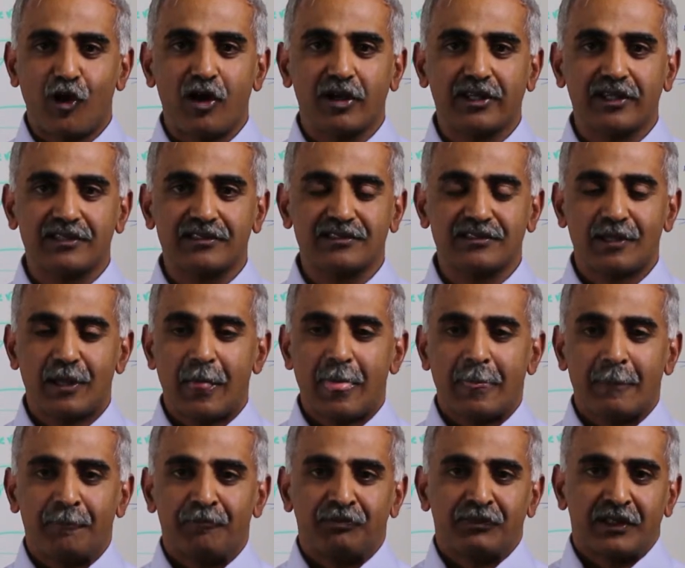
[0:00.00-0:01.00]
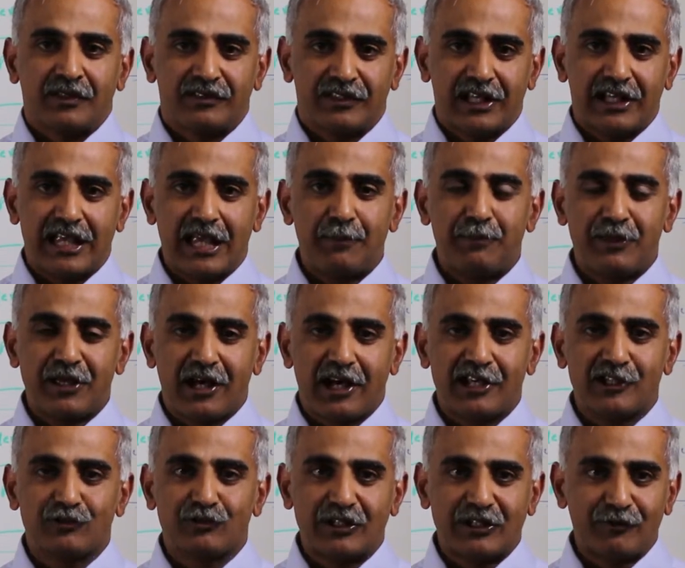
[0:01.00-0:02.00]
long as the
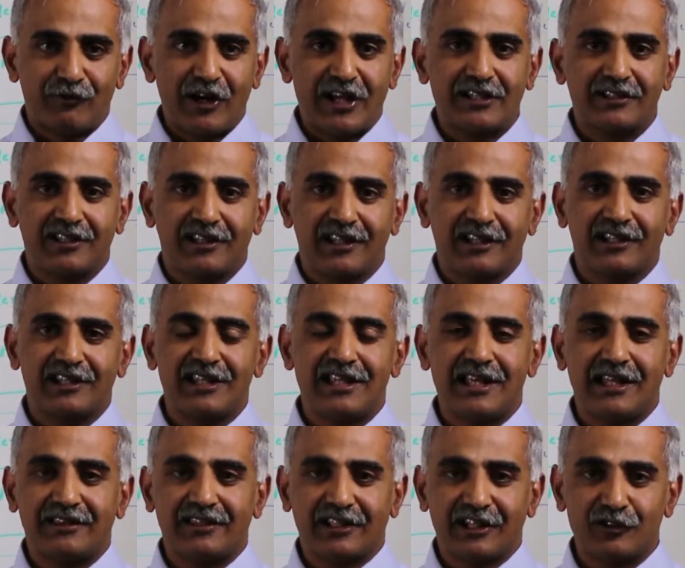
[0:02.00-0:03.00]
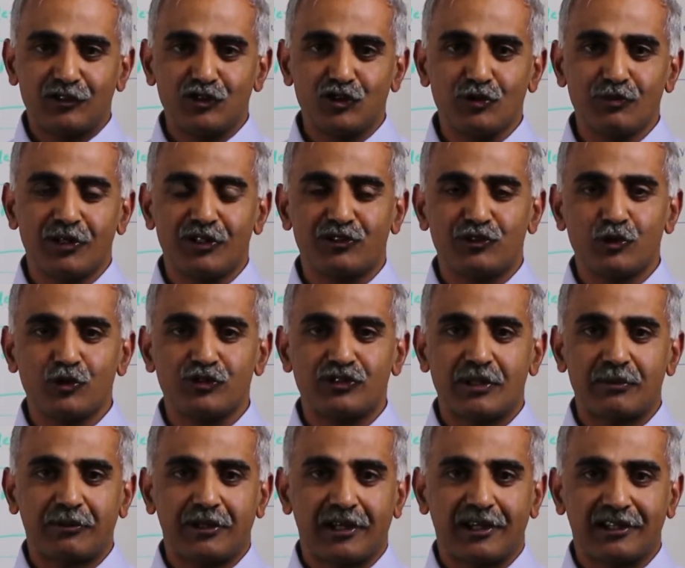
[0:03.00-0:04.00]
APIs were defined correctly and the consumers used
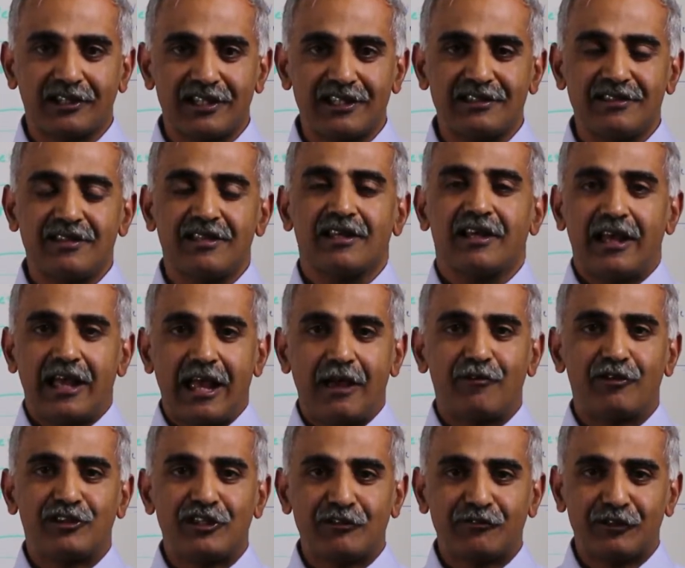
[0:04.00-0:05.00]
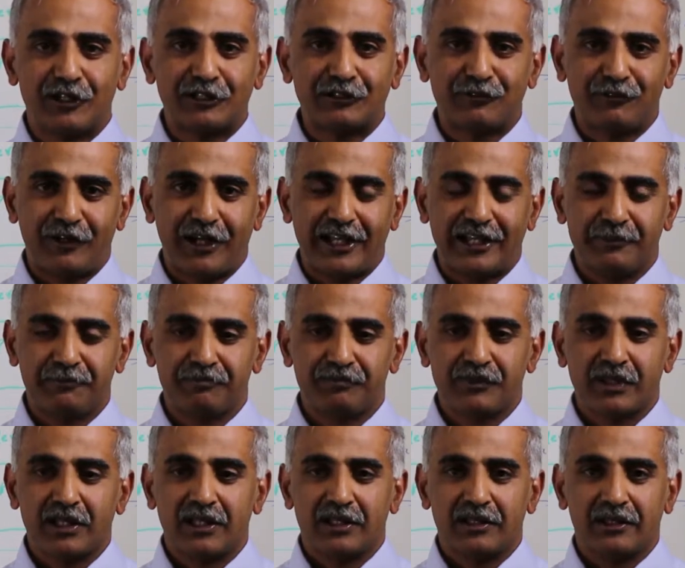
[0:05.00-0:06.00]
them correctly, everything worked fine.
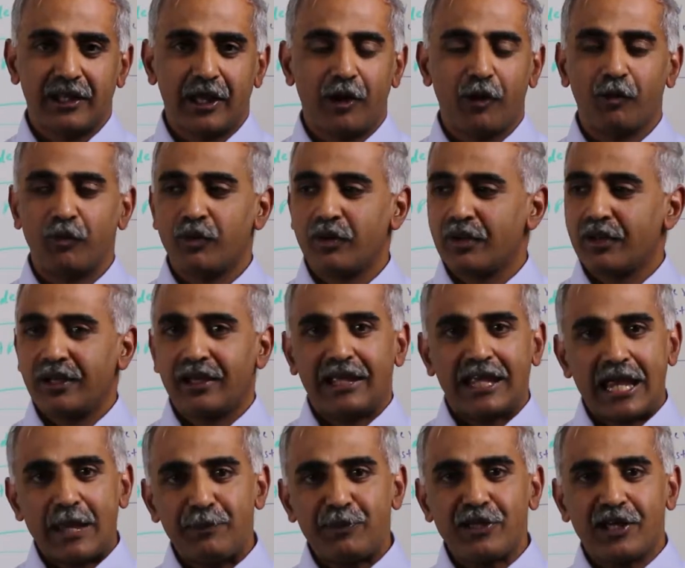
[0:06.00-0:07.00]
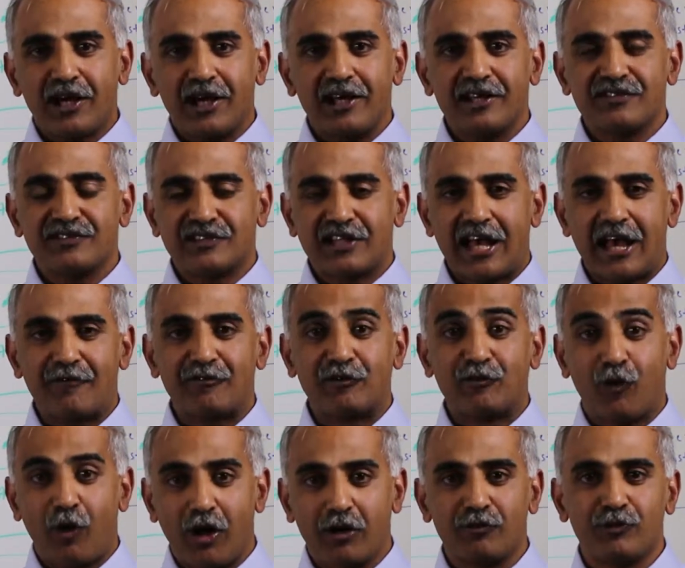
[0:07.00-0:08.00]
Now, APIs have
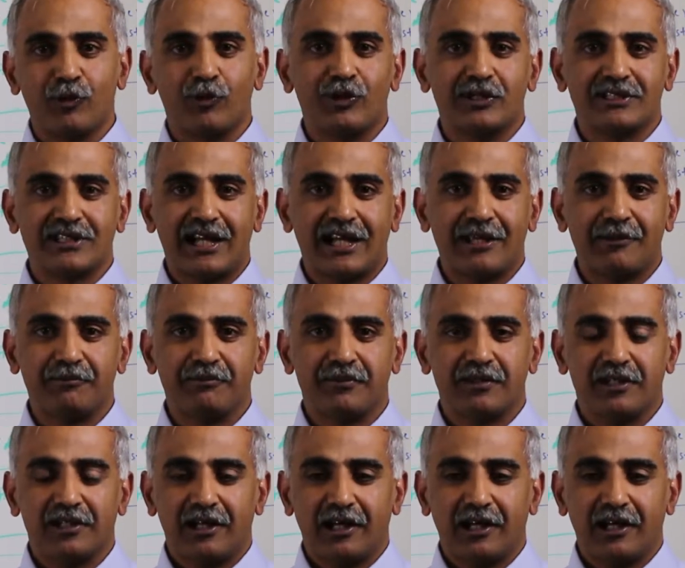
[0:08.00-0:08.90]
evolved over time.